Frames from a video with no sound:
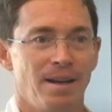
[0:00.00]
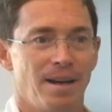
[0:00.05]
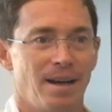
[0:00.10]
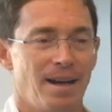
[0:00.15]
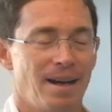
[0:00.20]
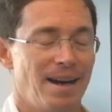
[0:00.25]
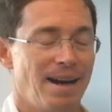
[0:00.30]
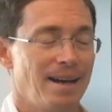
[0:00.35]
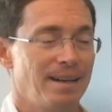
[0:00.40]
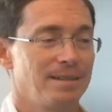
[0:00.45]

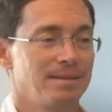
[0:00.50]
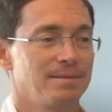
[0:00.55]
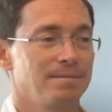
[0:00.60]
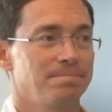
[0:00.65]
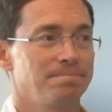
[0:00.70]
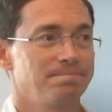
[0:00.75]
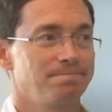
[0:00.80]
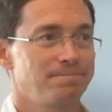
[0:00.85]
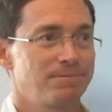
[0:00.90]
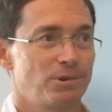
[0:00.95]

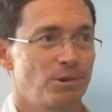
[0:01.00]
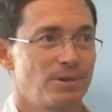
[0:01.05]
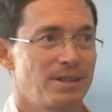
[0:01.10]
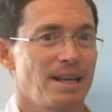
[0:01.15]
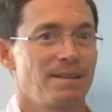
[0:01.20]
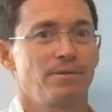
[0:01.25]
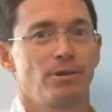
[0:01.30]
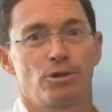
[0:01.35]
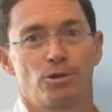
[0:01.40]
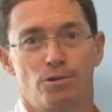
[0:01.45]
And to
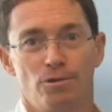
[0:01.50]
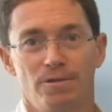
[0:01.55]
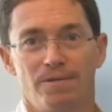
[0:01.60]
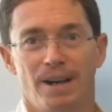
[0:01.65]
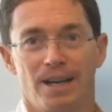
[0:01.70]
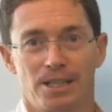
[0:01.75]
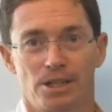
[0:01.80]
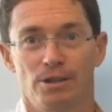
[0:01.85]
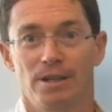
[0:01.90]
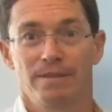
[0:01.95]
tell the truth,
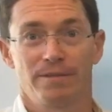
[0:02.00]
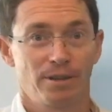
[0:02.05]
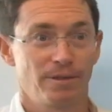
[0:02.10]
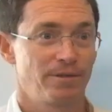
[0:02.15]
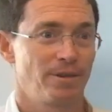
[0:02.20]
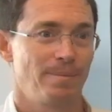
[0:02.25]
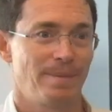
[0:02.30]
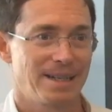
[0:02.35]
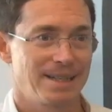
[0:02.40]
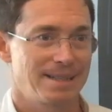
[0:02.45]
actually, even
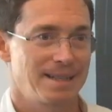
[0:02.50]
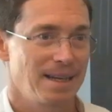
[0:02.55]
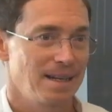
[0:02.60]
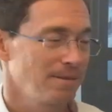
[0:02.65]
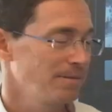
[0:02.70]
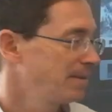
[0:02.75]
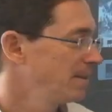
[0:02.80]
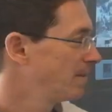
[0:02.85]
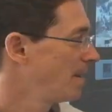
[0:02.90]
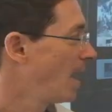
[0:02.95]
for
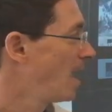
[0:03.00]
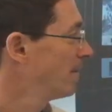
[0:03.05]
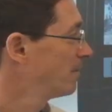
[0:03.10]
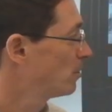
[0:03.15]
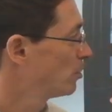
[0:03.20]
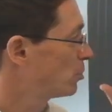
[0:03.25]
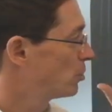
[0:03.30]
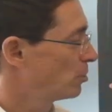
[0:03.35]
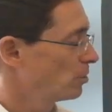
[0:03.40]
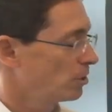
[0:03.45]
myself, if I have
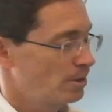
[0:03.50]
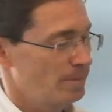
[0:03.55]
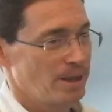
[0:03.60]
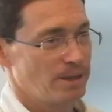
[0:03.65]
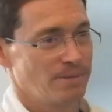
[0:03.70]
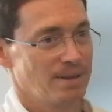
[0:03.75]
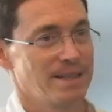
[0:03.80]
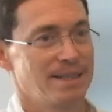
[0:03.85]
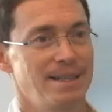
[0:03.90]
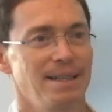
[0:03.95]
to choose
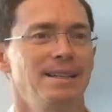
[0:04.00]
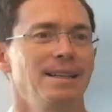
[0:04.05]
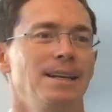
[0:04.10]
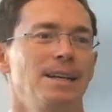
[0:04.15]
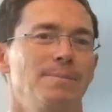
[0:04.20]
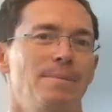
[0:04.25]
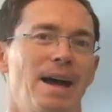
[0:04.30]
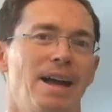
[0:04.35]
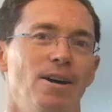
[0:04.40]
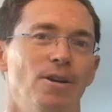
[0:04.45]
between sitting
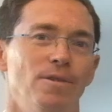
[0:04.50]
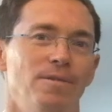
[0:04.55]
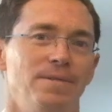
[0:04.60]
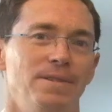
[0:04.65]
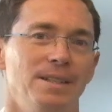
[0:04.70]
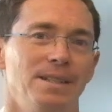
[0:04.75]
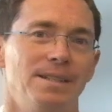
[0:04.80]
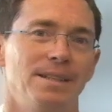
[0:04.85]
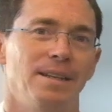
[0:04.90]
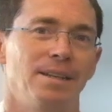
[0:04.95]
in my
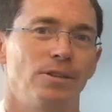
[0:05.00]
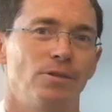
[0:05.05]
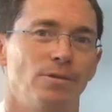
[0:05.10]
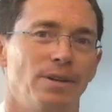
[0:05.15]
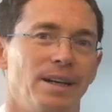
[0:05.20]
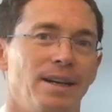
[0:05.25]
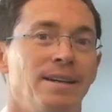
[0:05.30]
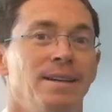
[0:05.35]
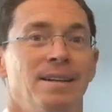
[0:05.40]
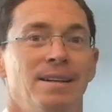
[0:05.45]
office and
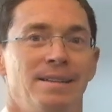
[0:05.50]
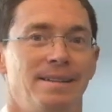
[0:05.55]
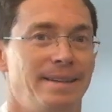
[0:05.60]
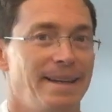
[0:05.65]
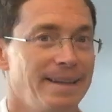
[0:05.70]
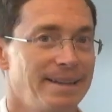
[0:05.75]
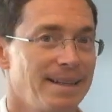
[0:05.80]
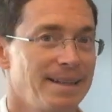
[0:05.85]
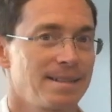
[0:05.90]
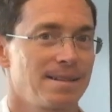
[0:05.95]
doing
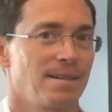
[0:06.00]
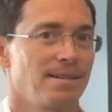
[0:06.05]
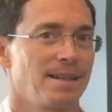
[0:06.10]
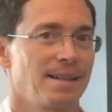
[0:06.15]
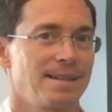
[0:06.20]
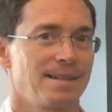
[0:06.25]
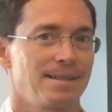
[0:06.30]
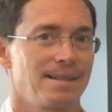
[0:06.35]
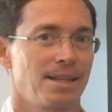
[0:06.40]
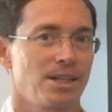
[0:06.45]
data
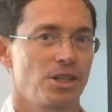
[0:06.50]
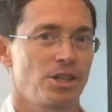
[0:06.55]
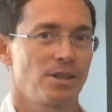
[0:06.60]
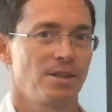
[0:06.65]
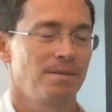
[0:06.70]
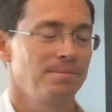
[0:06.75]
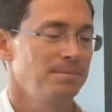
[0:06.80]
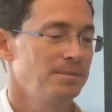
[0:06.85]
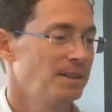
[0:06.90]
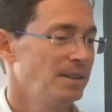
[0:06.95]

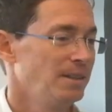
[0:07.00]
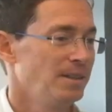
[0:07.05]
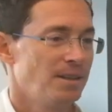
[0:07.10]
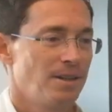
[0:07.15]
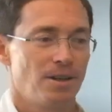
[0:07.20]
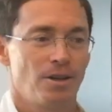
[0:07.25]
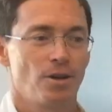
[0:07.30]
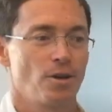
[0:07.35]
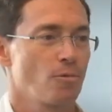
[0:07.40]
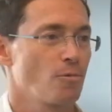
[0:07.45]
standardization,
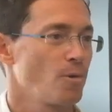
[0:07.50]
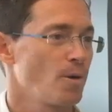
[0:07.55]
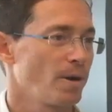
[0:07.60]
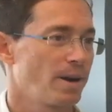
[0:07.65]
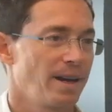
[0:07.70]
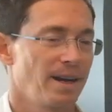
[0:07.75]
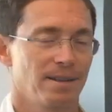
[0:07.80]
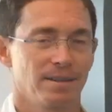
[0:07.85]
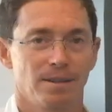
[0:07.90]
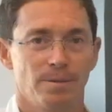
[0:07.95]
or
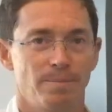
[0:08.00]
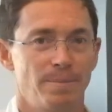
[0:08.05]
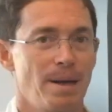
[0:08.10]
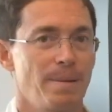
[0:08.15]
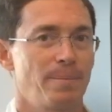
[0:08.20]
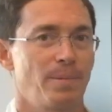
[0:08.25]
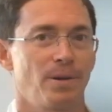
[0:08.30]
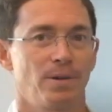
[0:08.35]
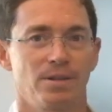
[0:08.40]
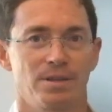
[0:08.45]
working on a
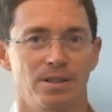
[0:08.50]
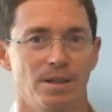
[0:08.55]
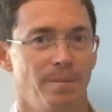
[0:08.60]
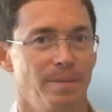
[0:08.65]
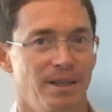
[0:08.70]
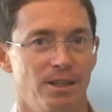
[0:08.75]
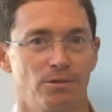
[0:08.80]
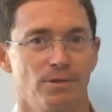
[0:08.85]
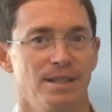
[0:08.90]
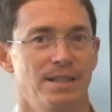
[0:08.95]
paper on some
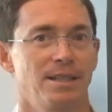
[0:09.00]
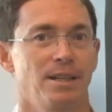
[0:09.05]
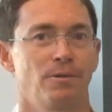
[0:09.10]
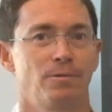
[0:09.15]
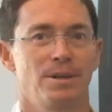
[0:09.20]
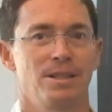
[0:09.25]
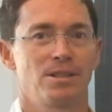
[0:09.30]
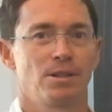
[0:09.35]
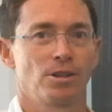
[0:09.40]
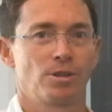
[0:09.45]
interesting
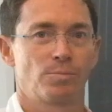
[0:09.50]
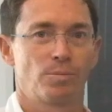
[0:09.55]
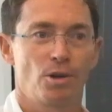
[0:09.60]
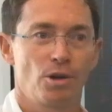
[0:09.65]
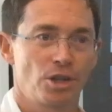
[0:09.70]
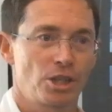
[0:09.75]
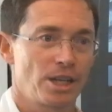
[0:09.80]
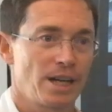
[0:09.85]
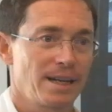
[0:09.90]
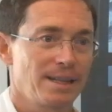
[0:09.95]
research
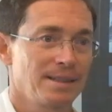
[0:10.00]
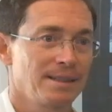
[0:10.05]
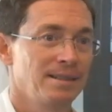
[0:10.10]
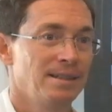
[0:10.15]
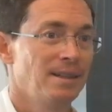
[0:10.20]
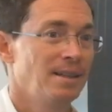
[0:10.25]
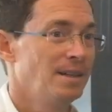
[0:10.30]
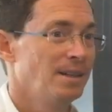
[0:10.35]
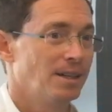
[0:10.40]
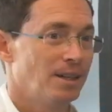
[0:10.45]
project,
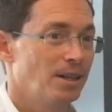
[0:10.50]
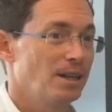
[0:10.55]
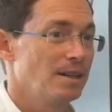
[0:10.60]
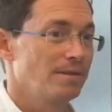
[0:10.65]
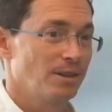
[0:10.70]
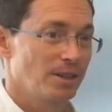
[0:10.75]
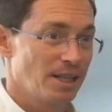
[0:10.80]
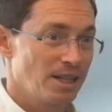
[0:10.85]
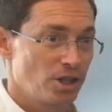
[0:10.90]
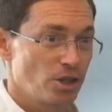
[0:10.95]
or
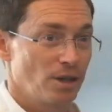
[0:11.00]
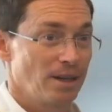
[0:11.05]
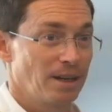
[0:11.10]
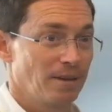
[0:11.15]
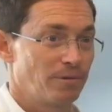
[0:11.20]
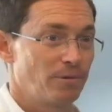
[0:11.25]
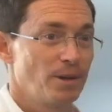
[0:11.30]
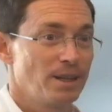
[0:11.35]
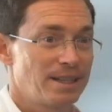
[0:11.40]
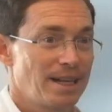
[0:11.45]
even enjoying
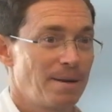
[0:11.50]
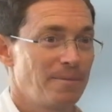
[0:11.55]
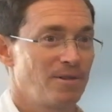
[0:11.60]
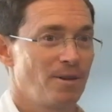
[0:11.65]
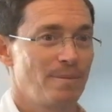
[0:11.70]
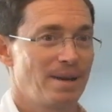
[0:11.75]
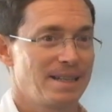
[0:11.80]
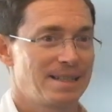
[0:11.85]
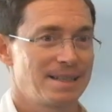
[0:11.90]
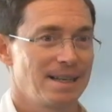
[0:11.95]
free time for
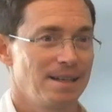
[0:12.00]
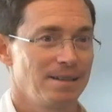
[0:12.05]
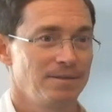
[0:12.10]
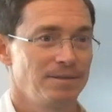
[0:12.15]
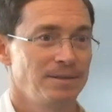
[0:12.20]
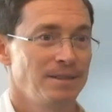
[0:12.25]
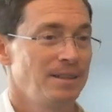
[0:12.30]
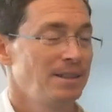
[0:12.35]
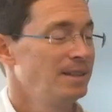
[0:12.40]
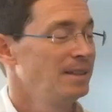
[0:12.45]

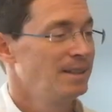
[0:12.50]
myself,